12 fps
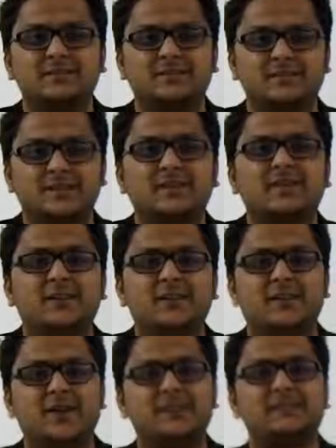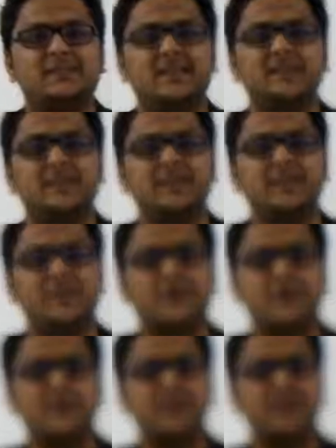general price level in the
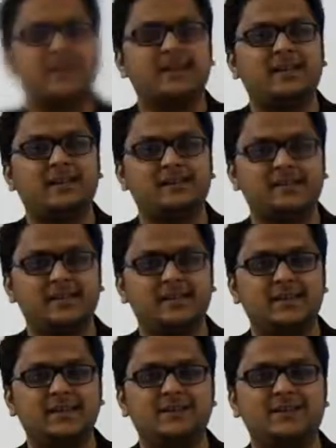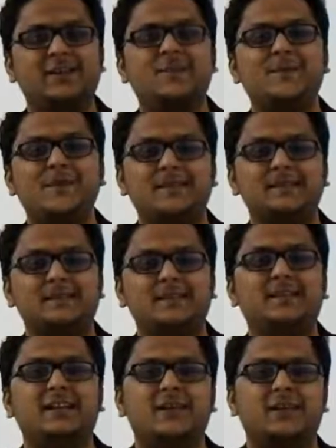economy are increasing. It means
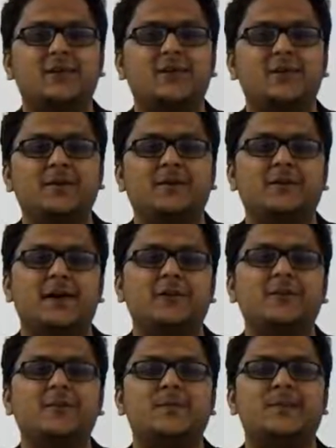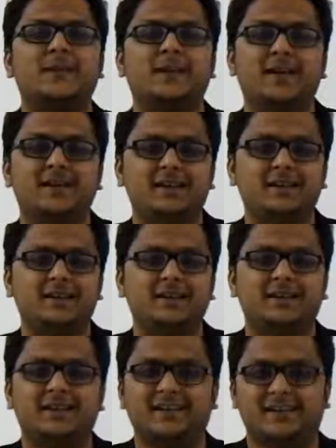in the economy, value of money are
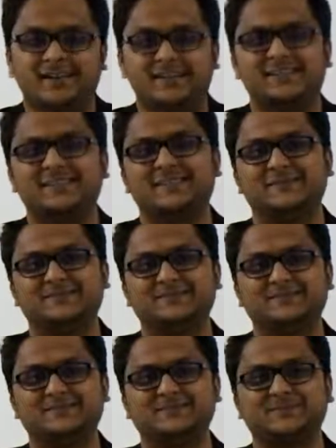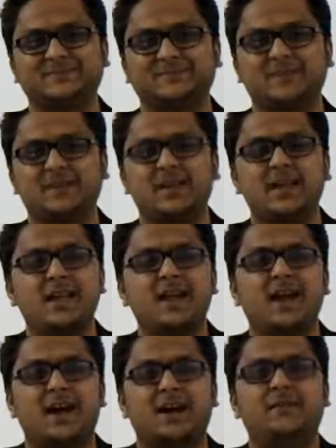decreasing.
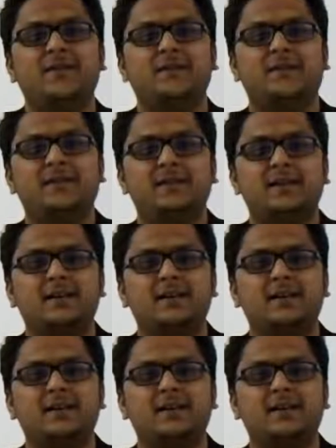However,